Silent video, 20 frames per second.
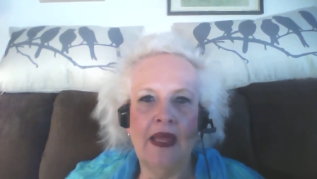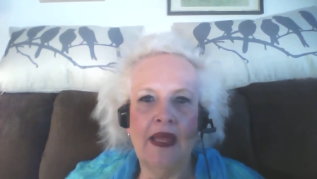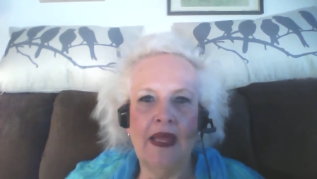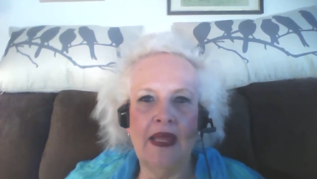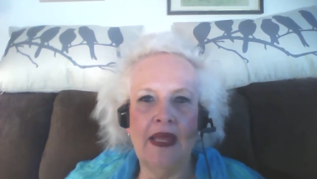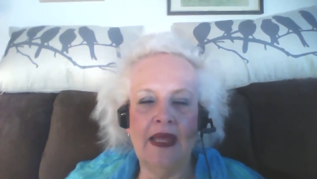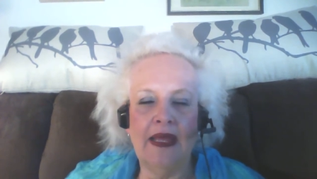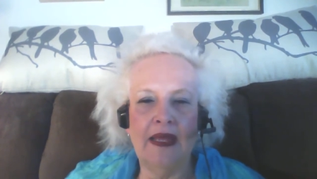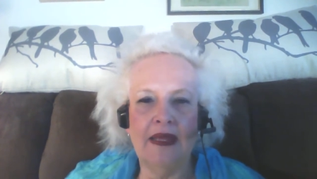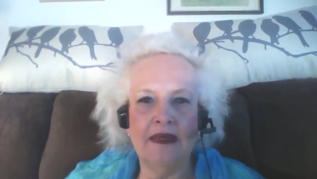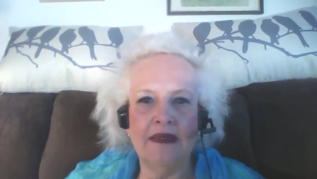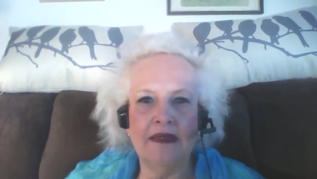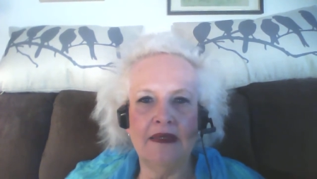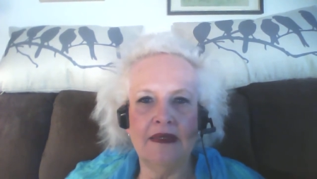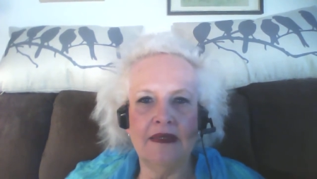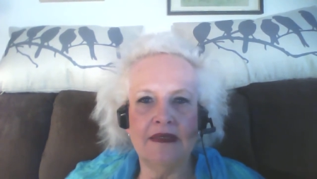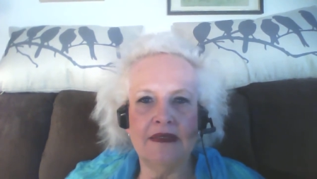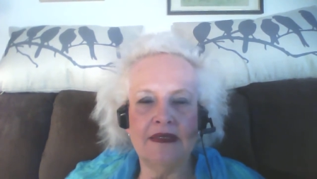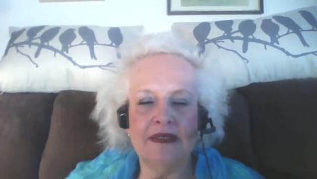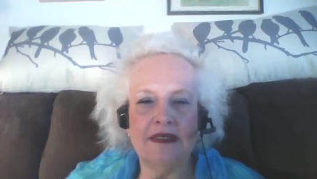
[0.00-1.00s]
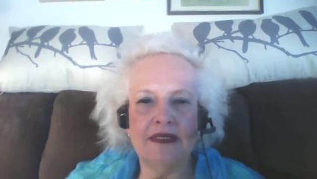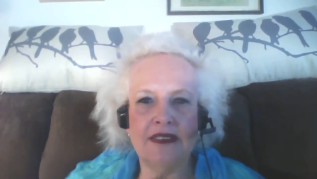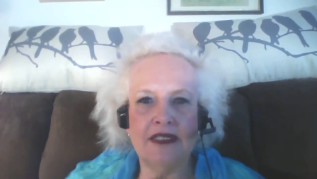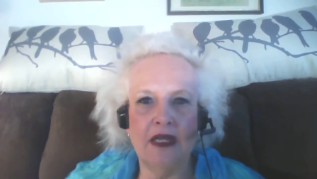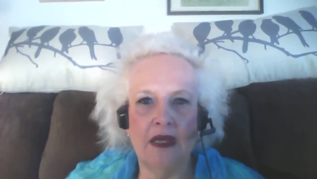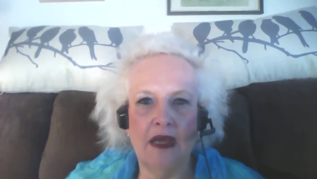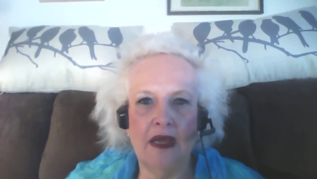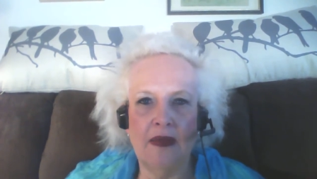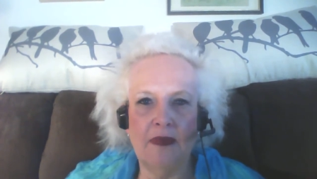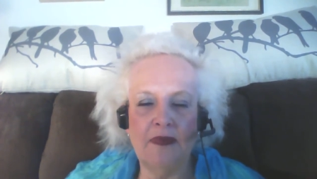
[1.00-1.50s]
and
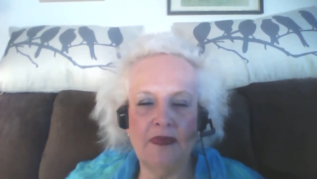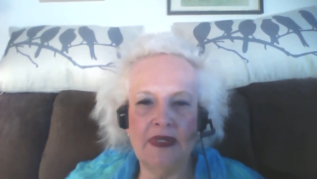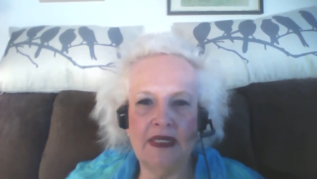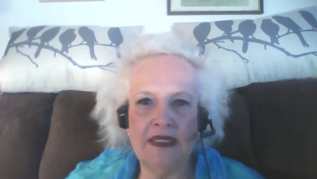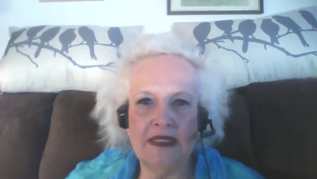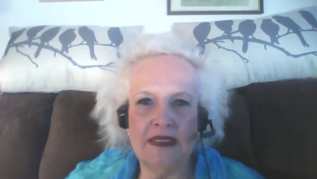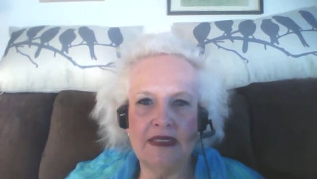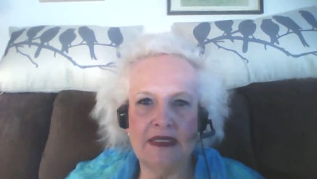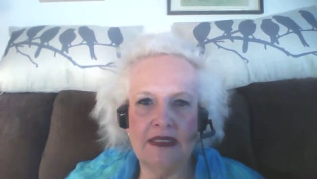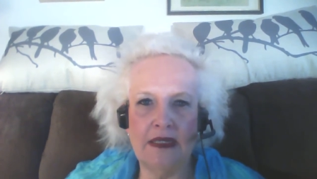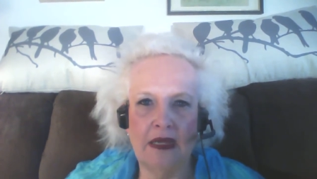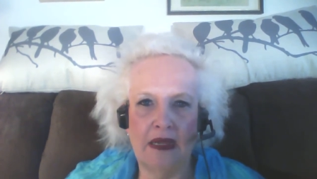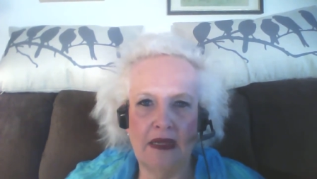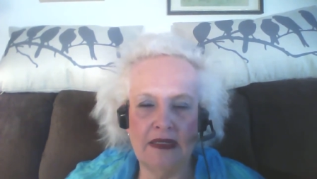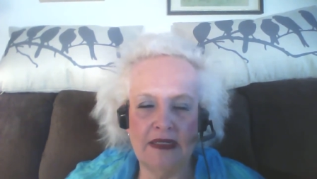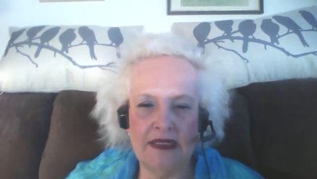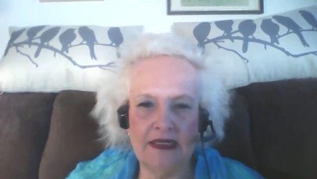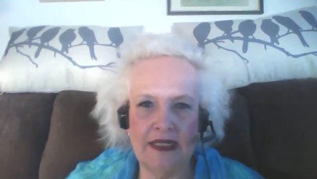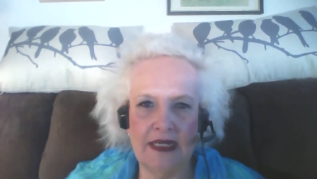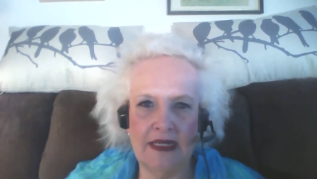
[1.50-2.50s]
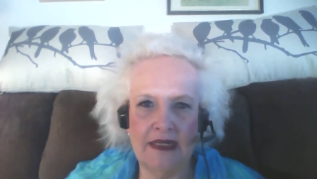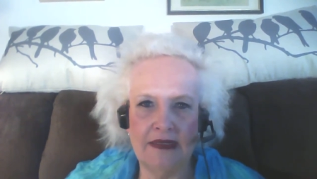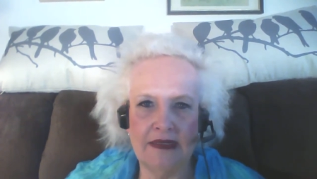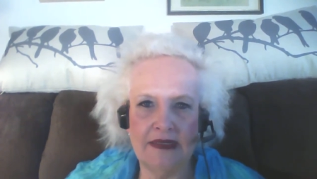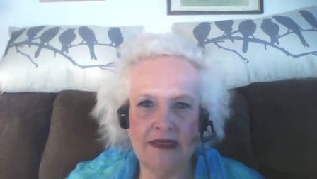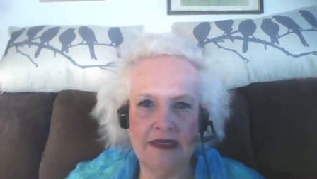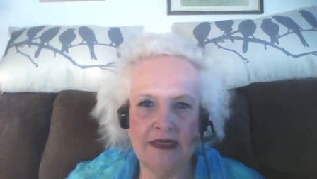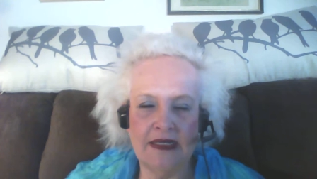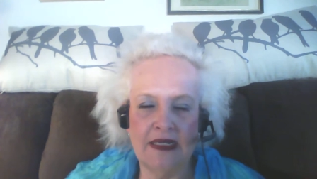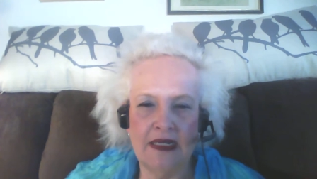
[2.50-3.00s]
stop this
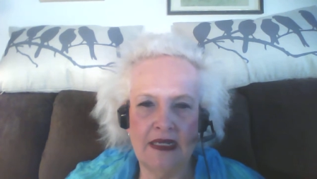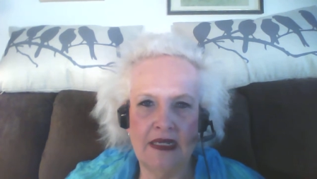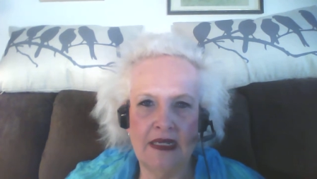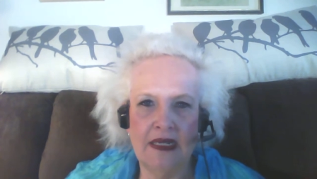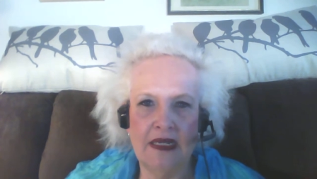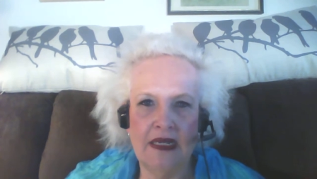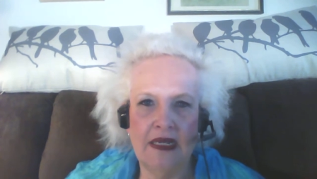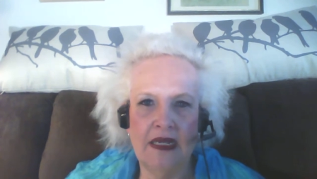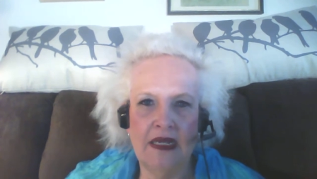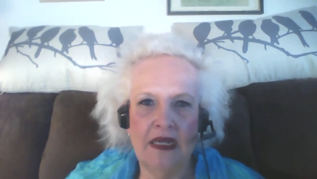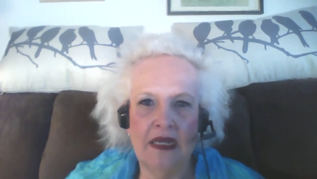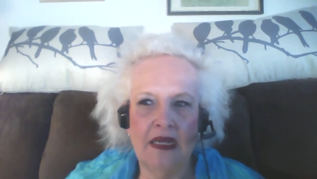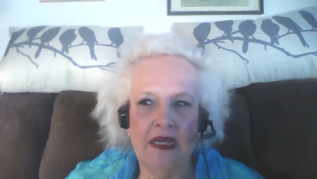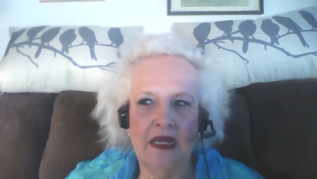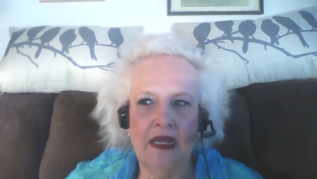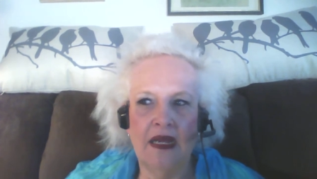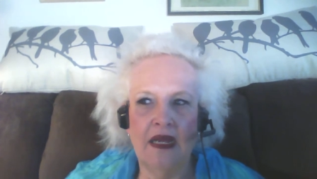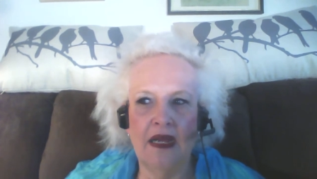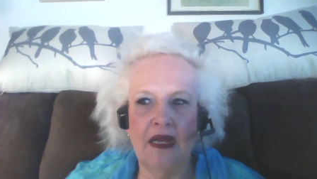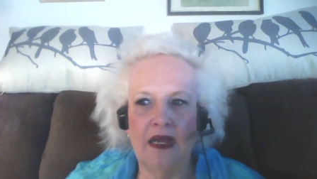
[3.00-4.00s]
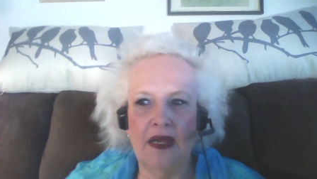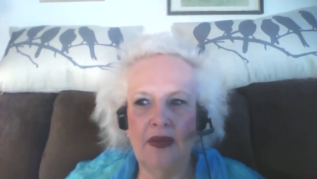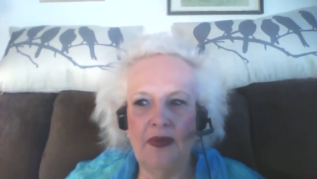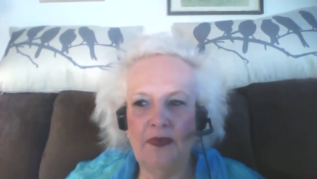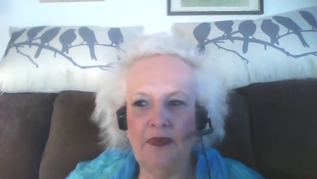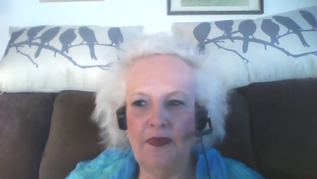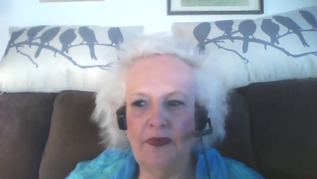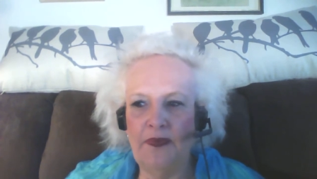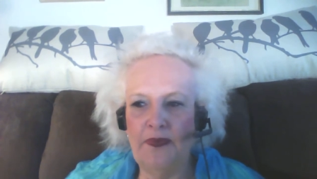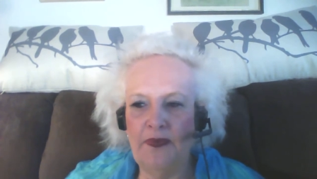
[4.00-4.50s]
nonsense.
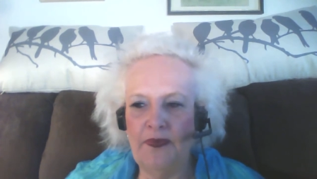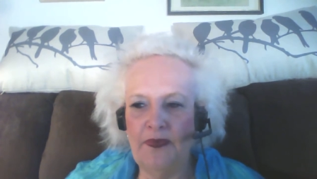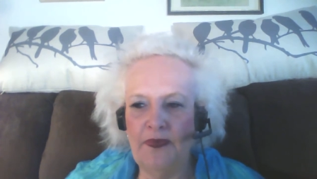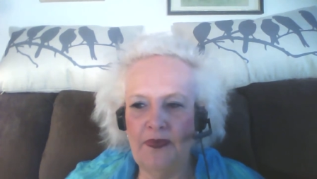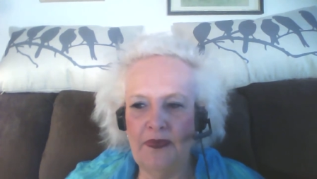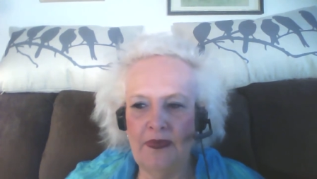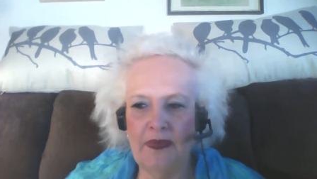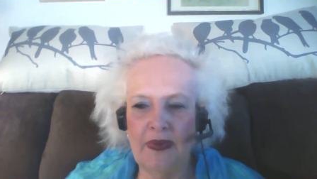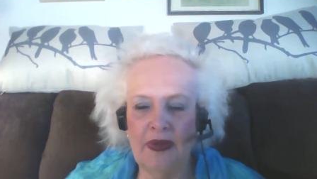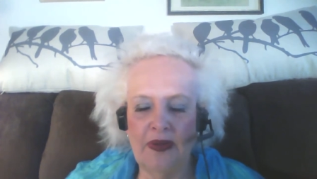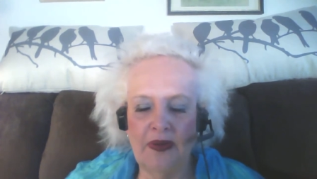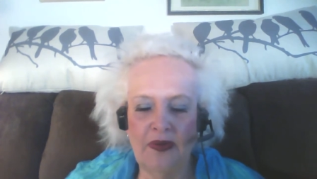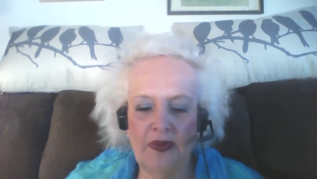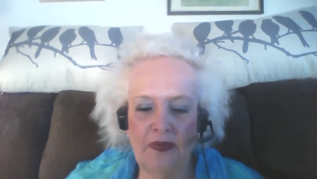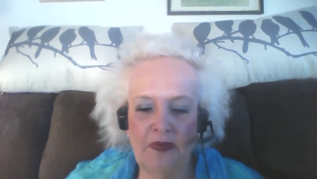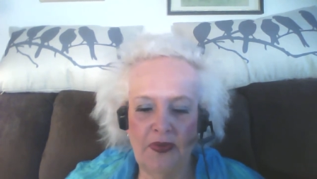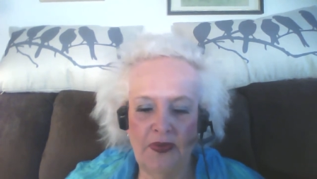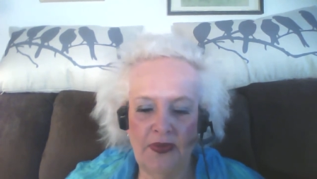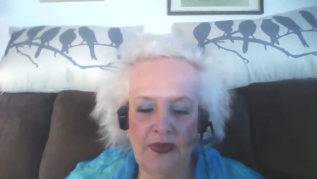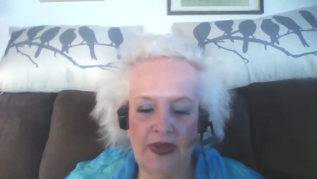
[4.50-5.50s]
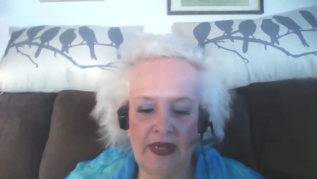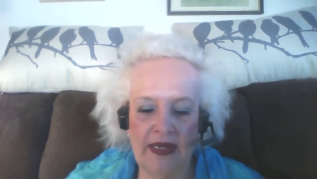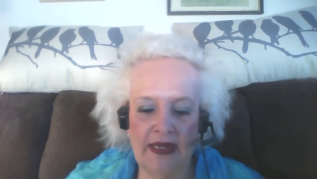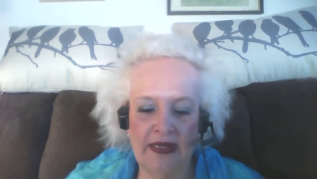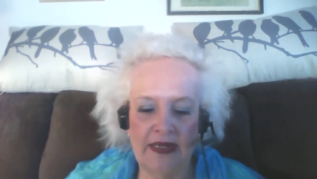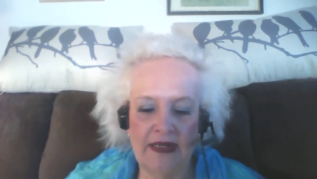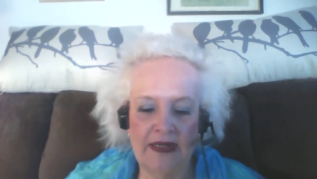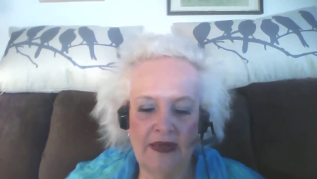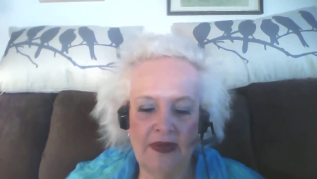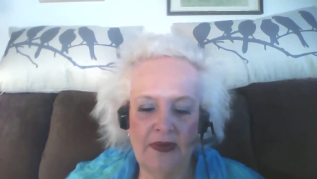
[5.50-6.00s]
Um, oh boy.
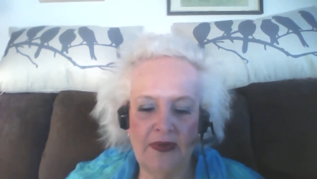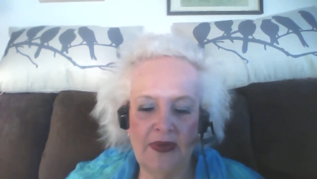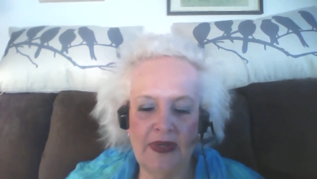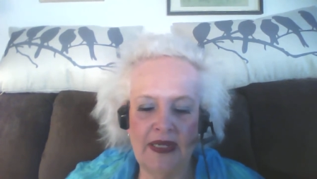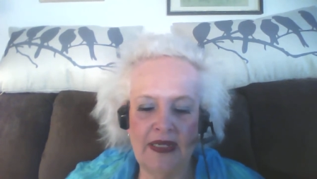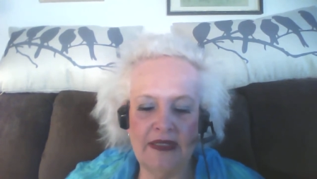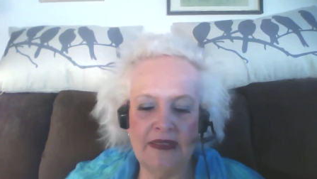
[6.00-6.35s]
Okay,